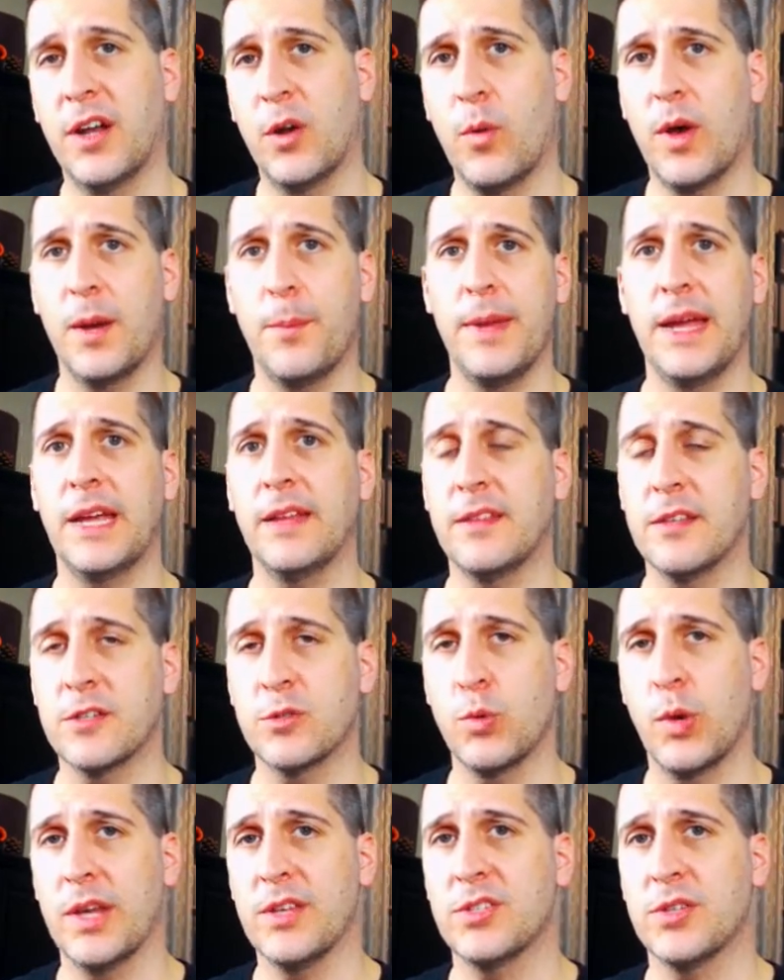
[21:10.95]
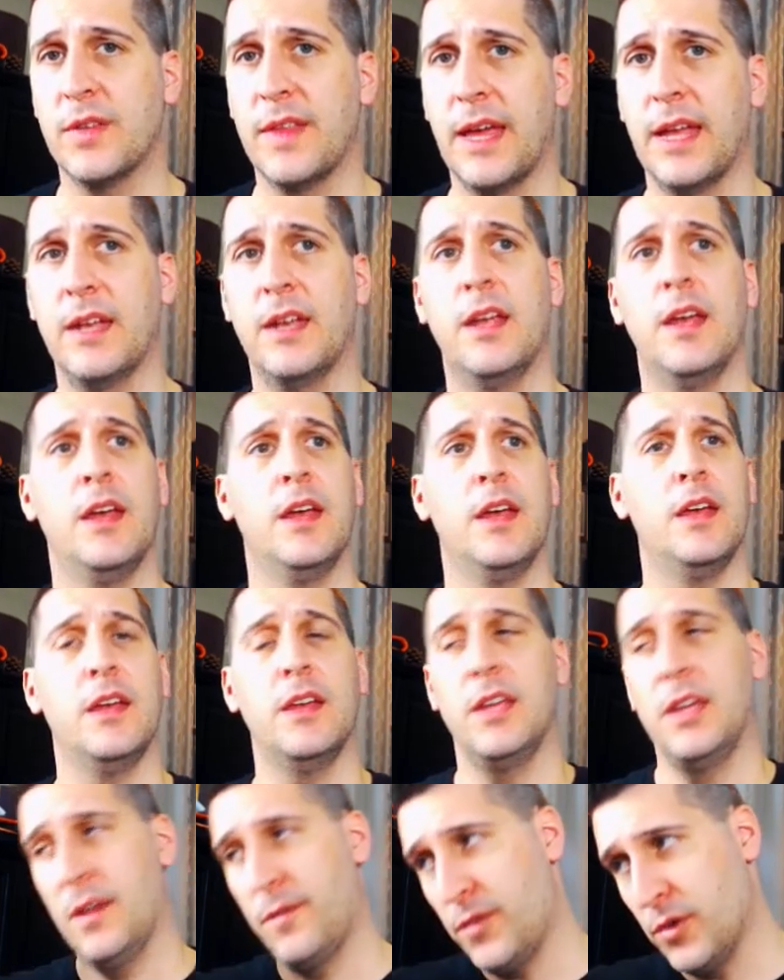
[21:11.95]
I want to make it this way. So then
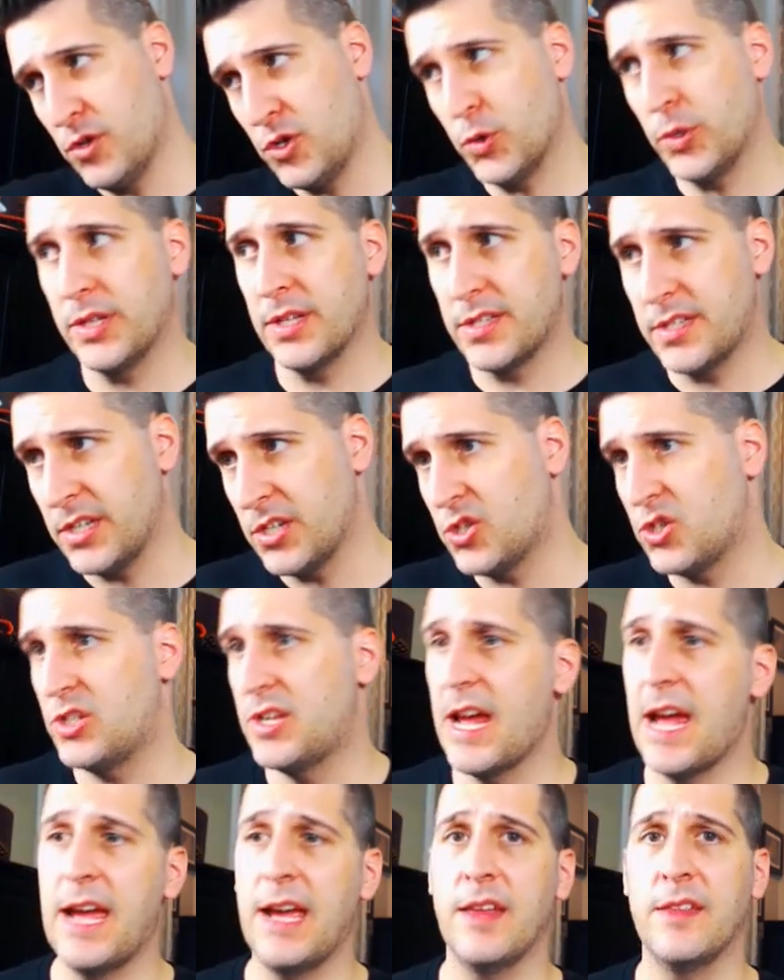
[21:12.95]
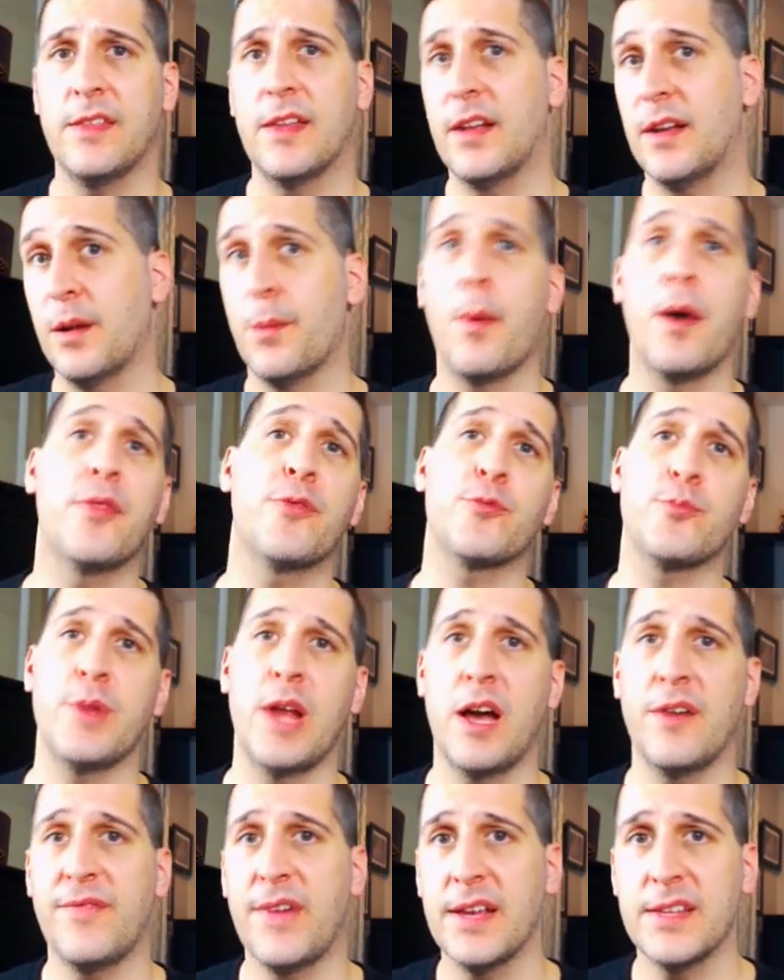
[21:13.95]
if you're doing this each day, then in a month from
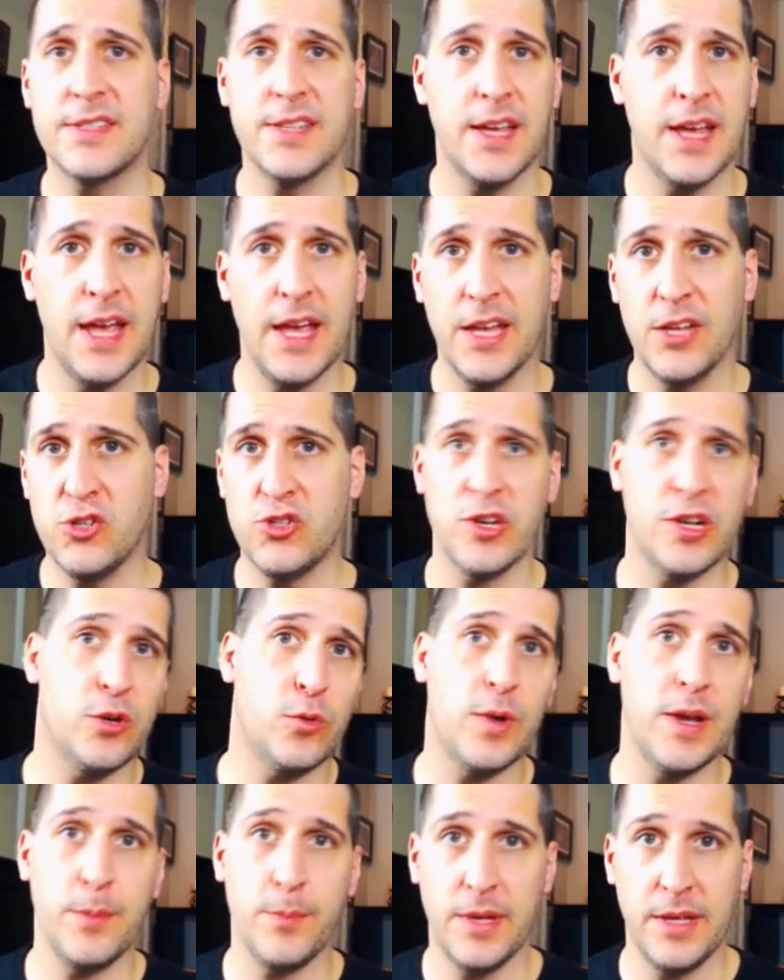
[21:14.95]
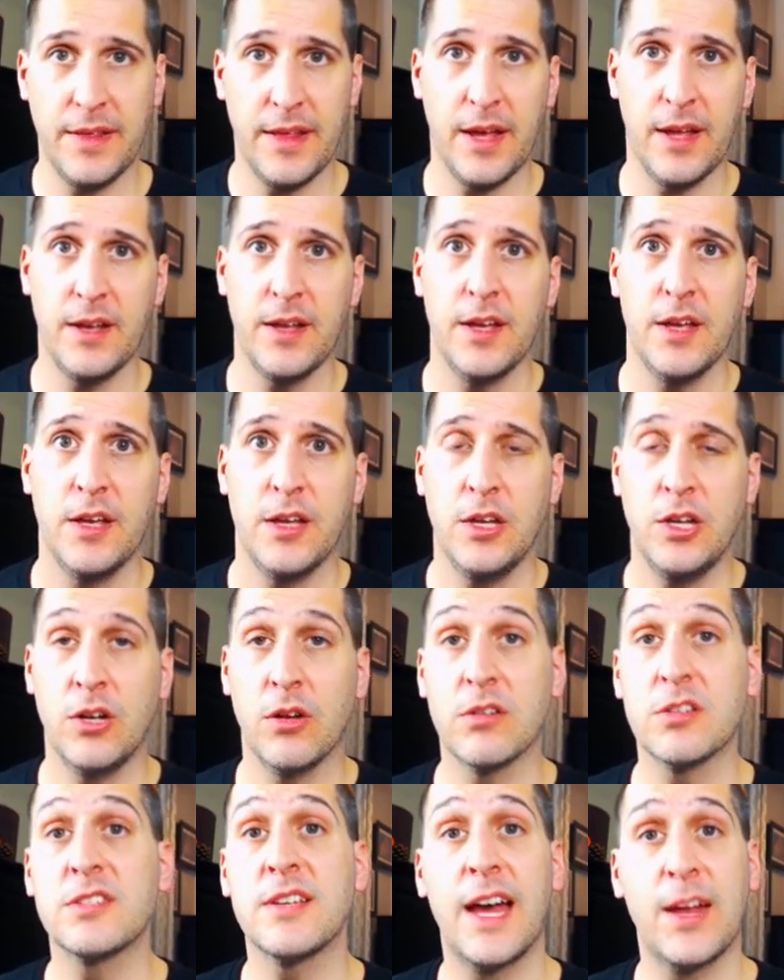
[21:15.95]
now, if I say, hey, generate me that,
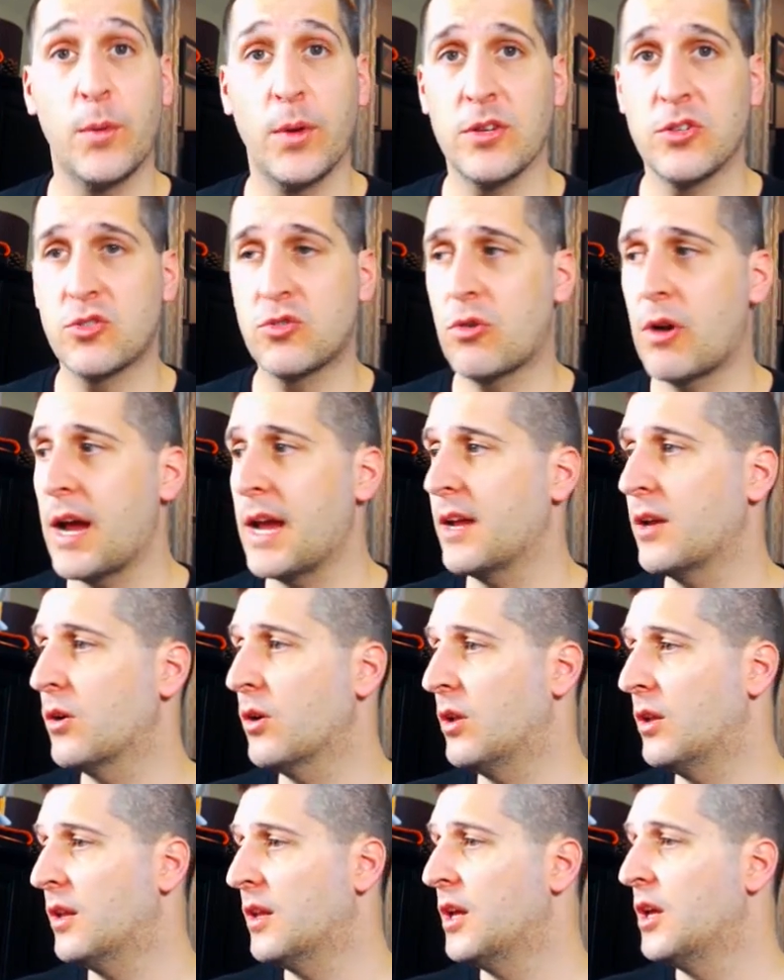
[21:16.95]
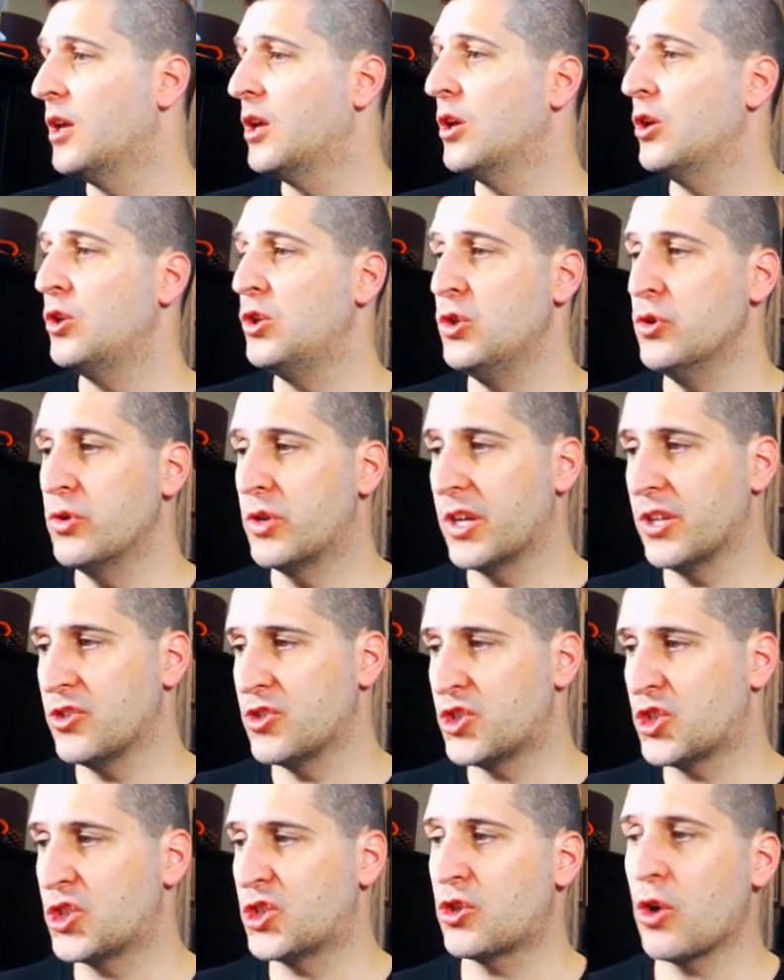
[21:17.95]
sideways triangle, you can
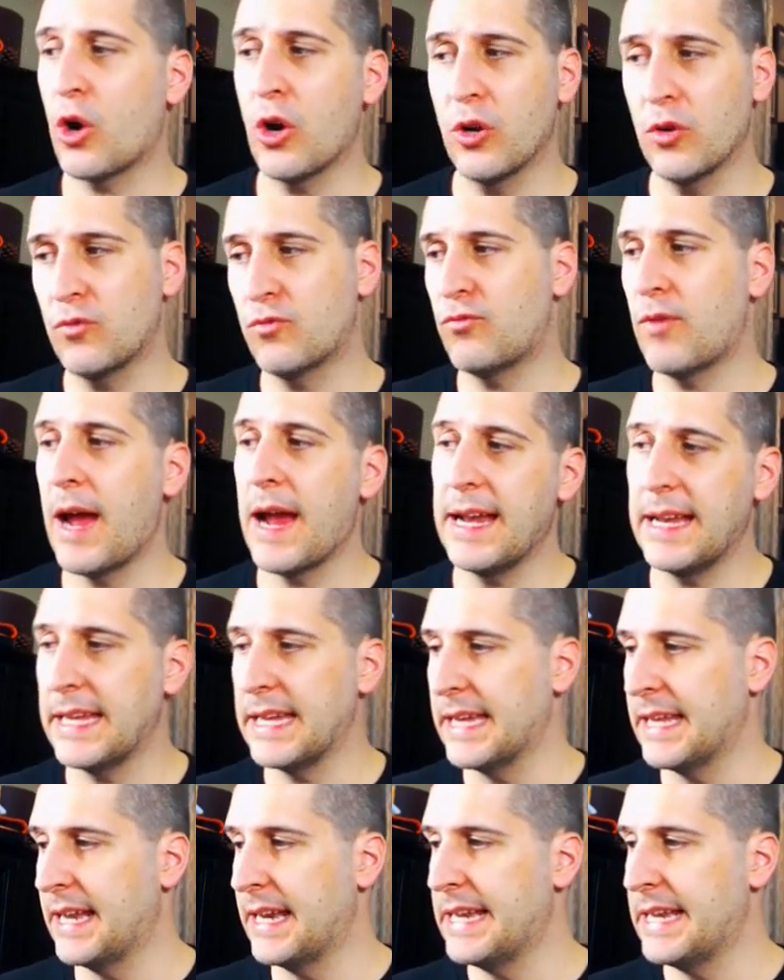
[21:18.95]
start writing it.